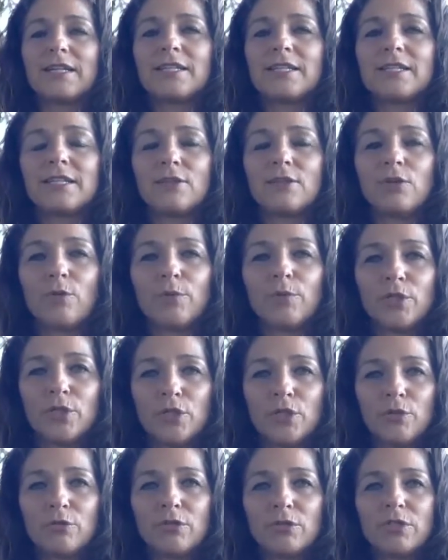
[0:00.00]
it's an
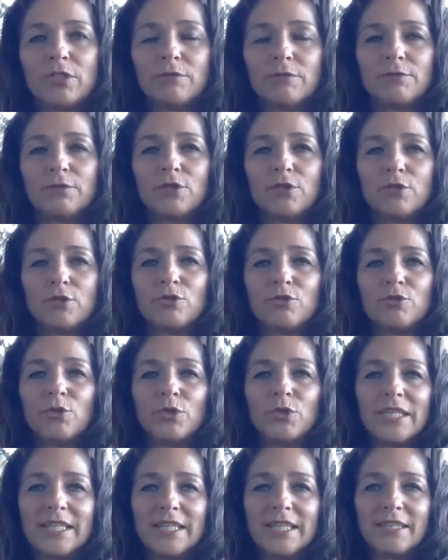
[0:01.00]
opportunity for you to
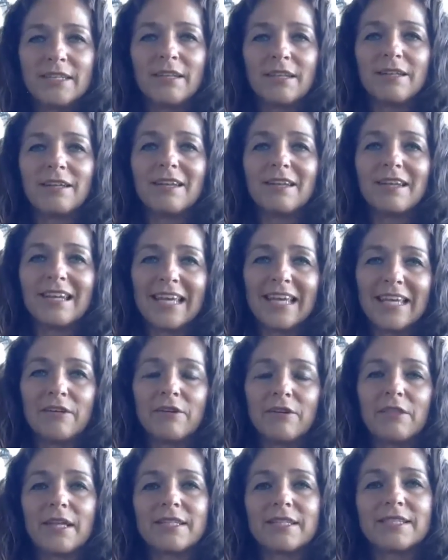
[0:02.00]
heal a
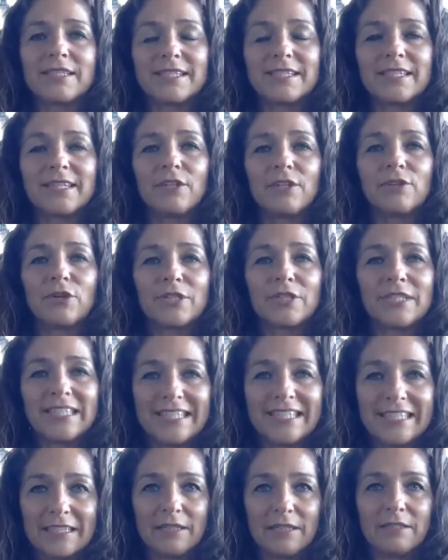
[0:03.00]
layer that's still not
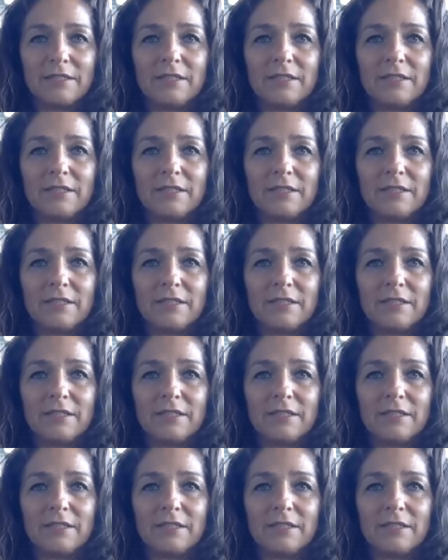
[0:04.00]
healed.